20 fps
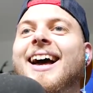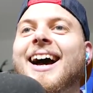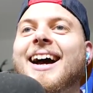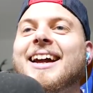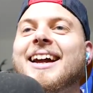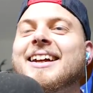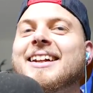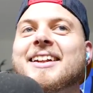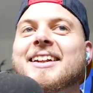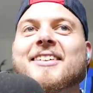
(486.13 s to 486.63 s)

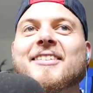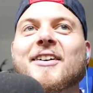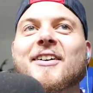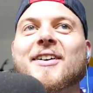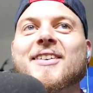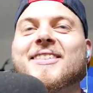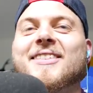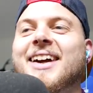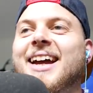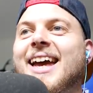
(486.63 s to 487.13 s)
I it's hit it the
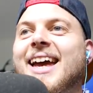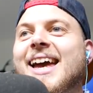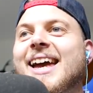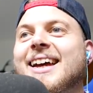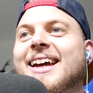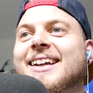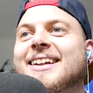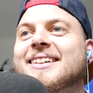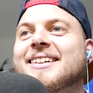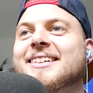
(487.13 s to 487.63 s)
wrong
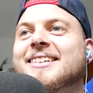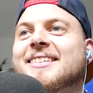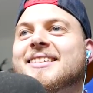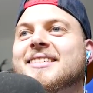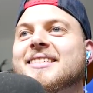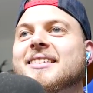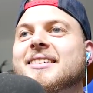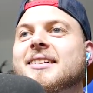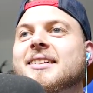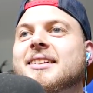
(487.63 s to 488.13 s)
way.
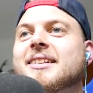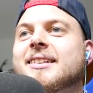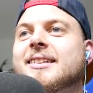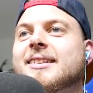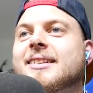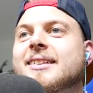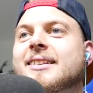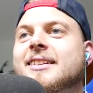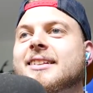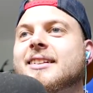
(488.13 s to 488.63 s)
It's cool. It's
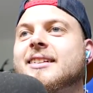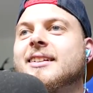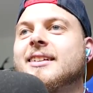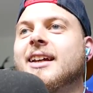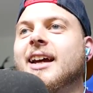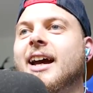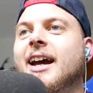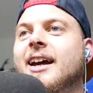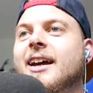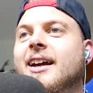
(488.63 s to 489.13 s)
cool.
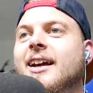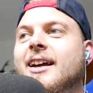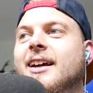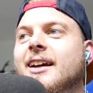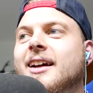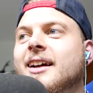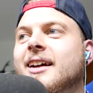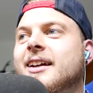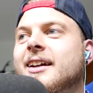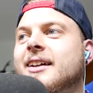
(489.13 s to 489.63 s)
It's okay. cool. We
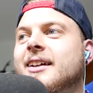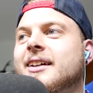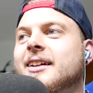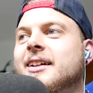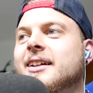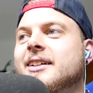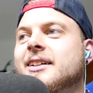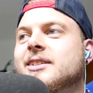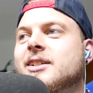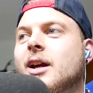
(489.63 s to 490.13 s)
still got
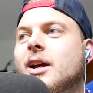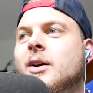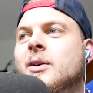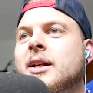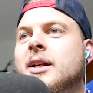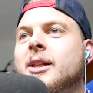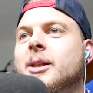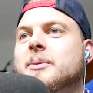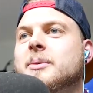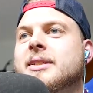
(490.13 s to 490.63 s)
this. 2
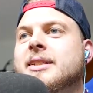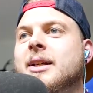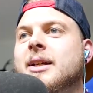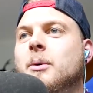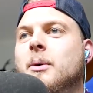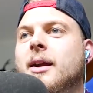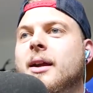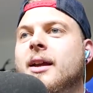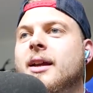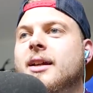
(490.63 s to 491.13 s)
0 up,
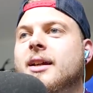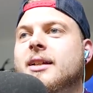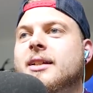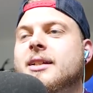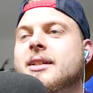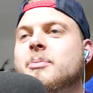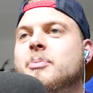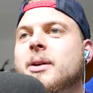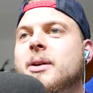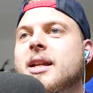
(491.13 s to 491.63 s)
shall we?
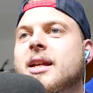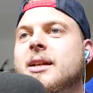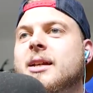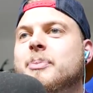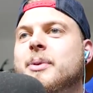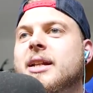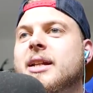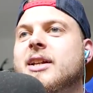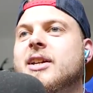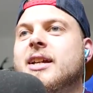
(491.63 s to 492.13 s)
It's pretty
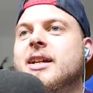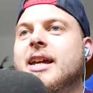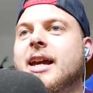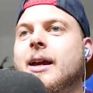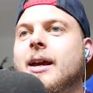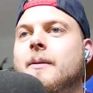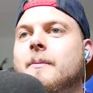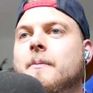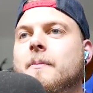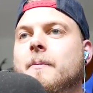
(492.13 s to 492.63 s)
pretty good
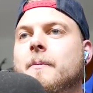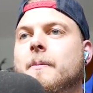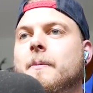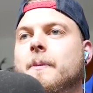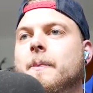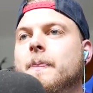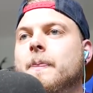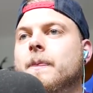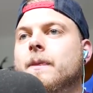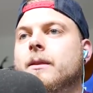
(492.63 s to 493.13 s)
game.
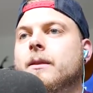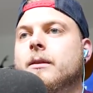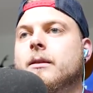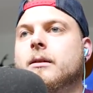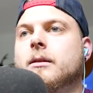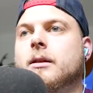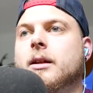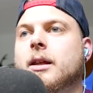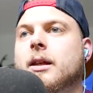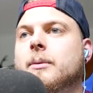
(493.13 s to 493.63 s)

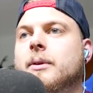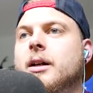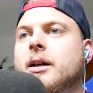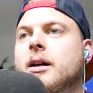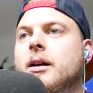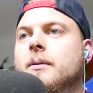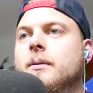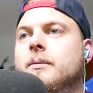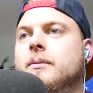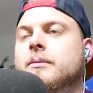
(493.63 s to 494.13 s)
Okay, there we go.
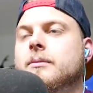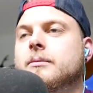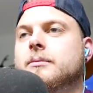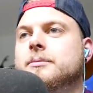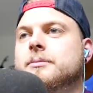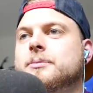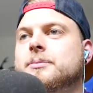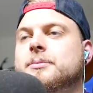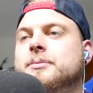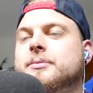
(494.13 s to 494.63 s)
Oh, you
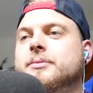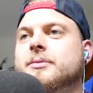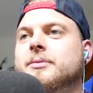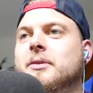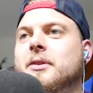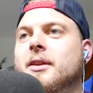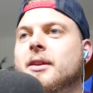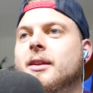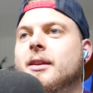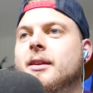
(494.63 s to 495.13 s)
can, oh
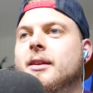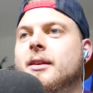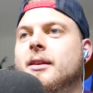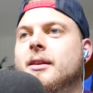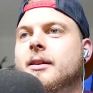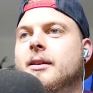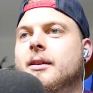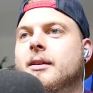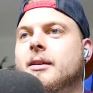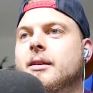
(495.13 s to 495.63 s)
to, if you run
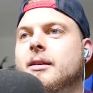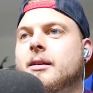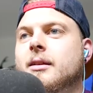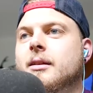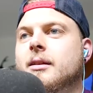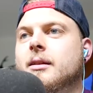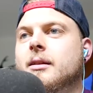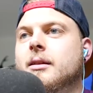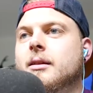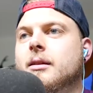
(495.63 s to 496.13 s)
into it, it
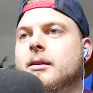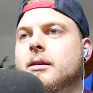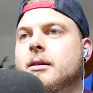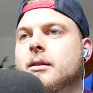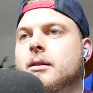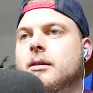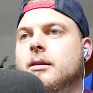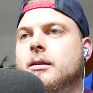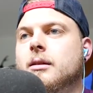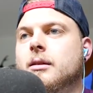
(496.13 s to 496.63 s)
just
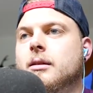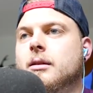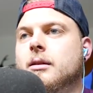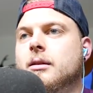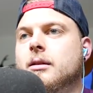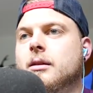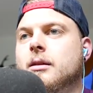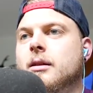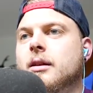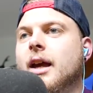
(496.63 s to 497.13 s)
passes the
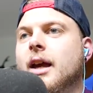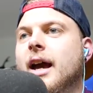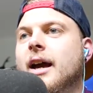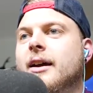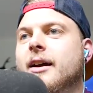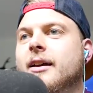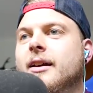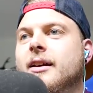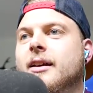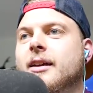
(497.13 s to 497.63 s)
ball. Yeah.
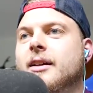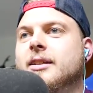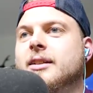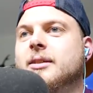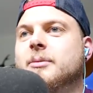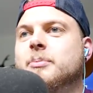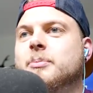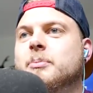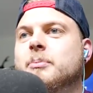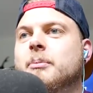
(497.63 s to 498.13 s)

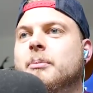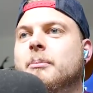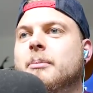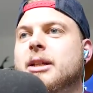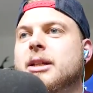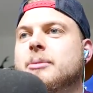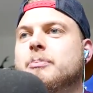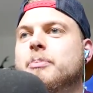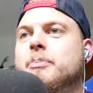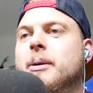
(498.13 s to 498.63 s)
It's
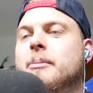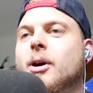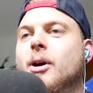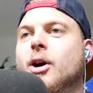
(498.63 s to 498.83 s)
a bit